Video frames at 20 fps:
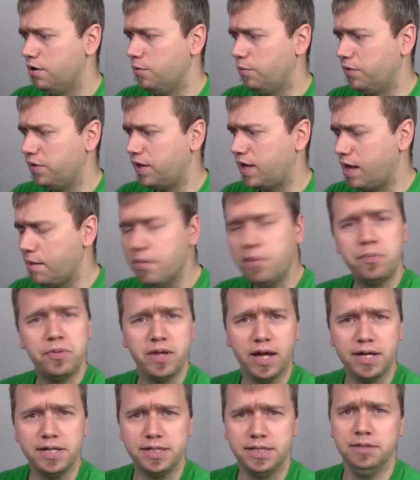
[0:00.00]
When they came up with
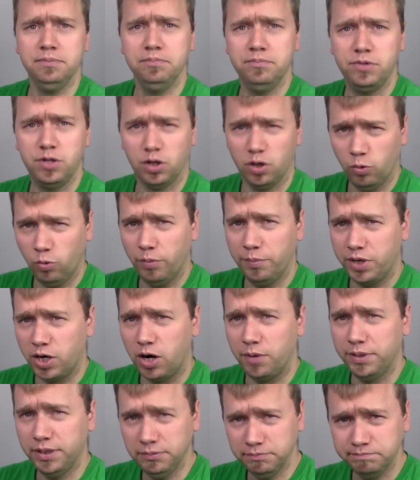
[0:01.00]
the idea, the all-woman
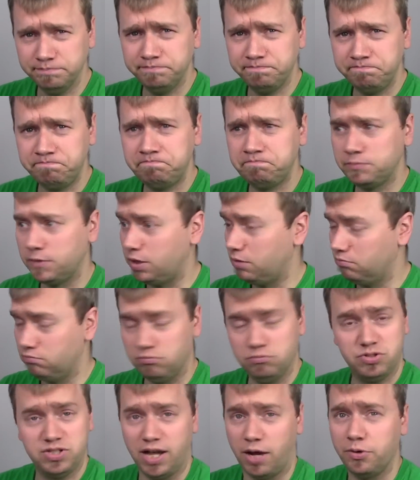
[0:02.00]
army,
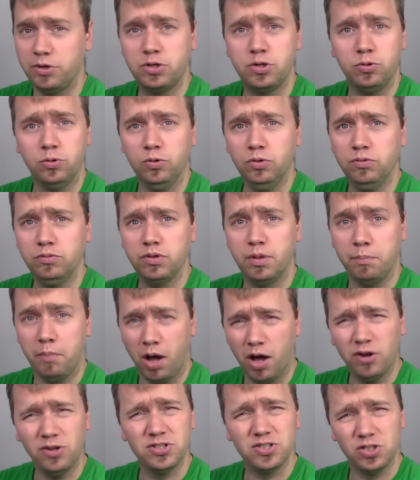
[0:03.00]
sounded cool. The
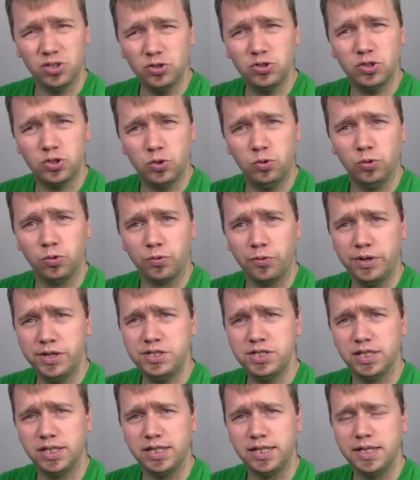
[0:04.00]
models looked cool
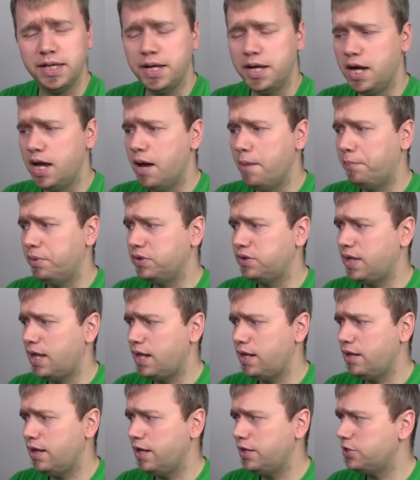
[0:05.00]
originally, but
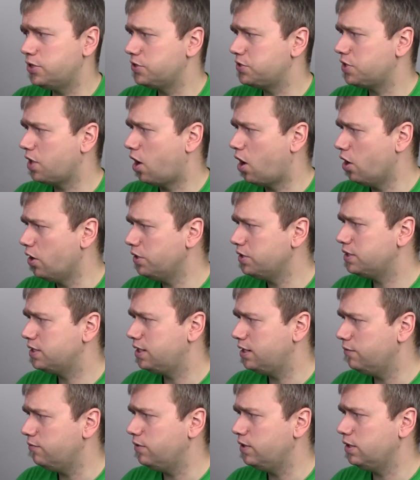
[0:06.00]
then they just aren't
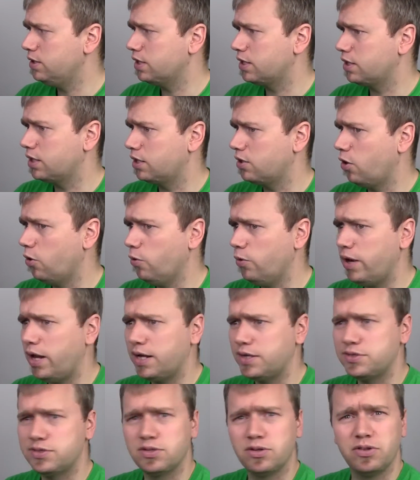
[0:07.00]
giving the
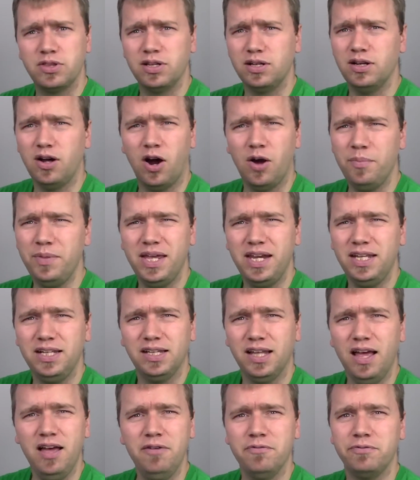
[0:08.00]
Codex or the army any
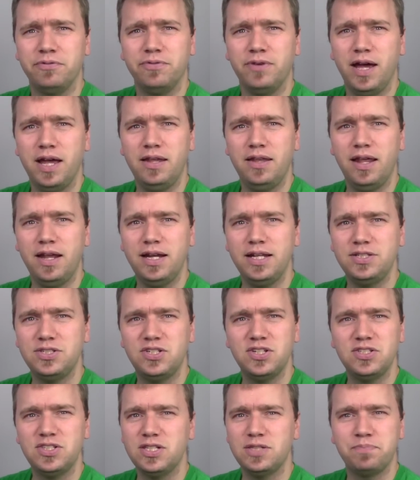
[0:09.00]
love. And then it's
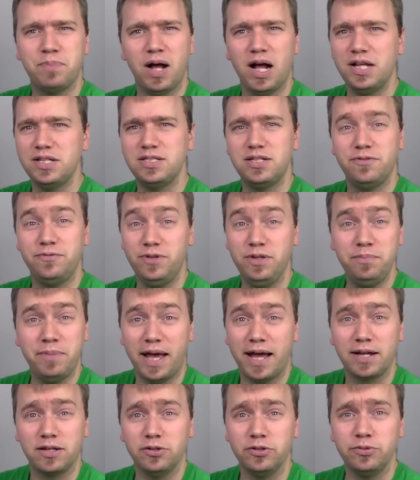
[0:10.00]
just this positive
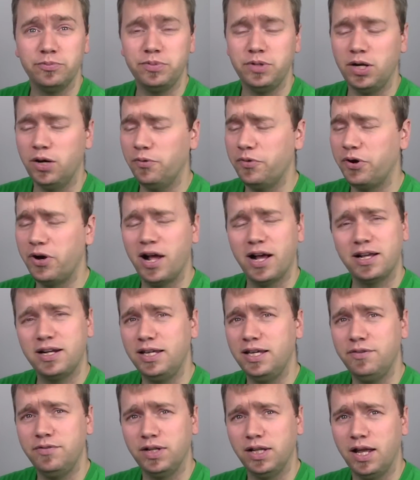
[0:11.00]
feedback loop. You know, they're not
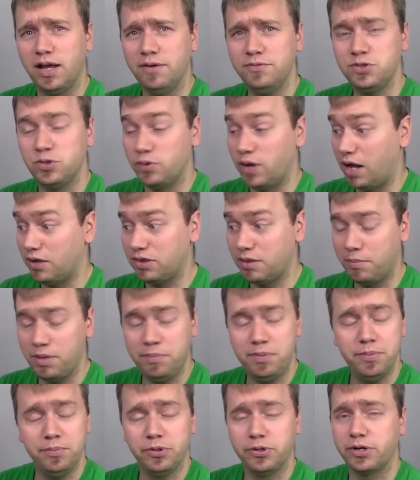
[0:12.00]
going to give it love, so not that
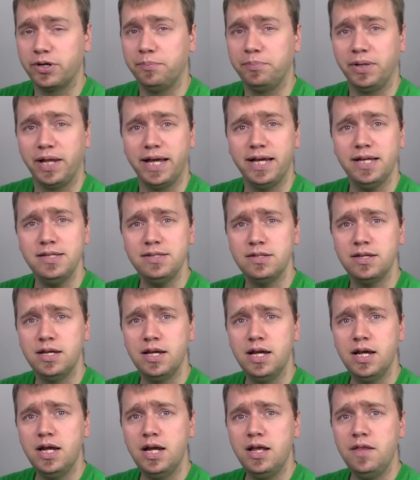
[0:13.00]
many people are going to play it.
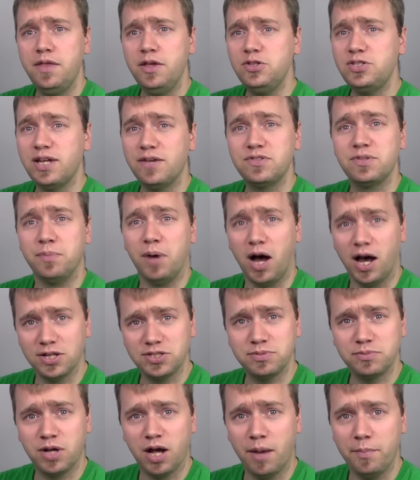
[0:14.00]
They used to have some
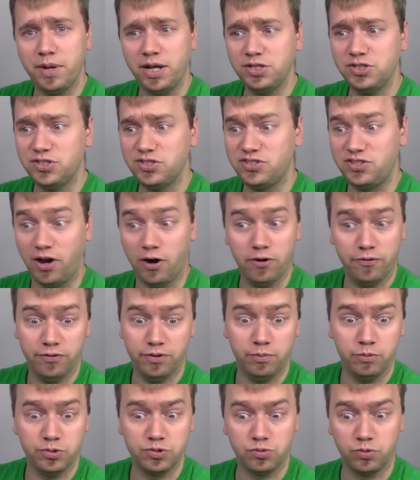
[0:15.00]
awesome combinations.
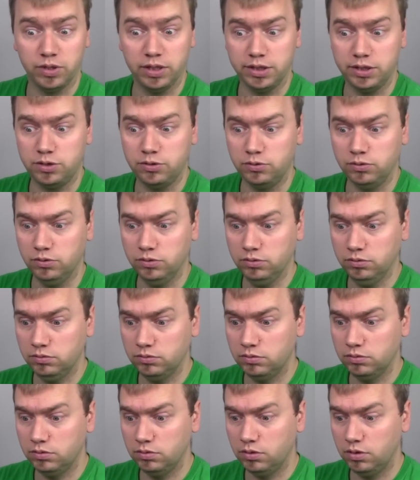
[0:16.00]
Seraphim was really cool.
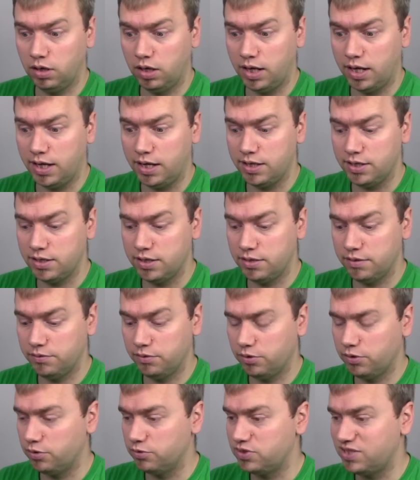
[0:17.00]

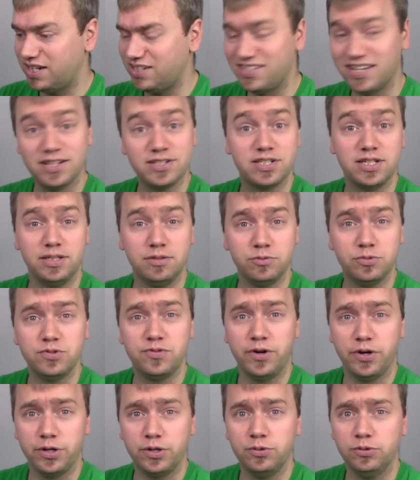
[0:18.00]
Saint Celestine was
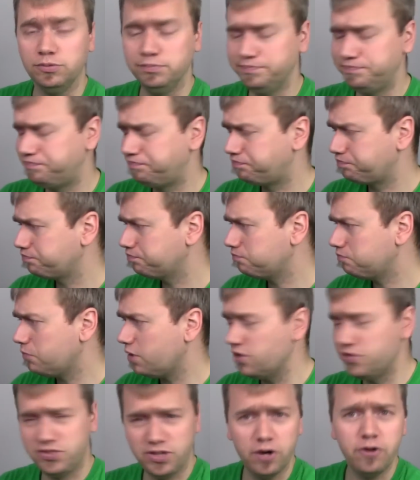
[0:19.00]
very cool.
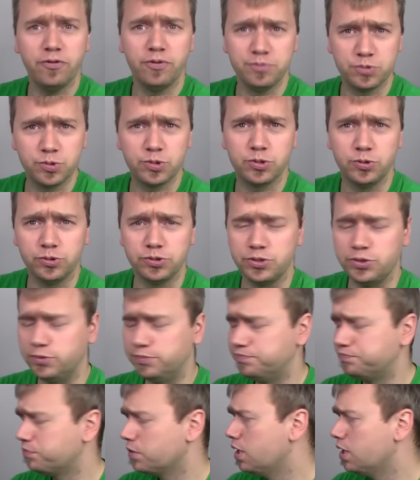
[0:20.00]
Seraphims were cool too.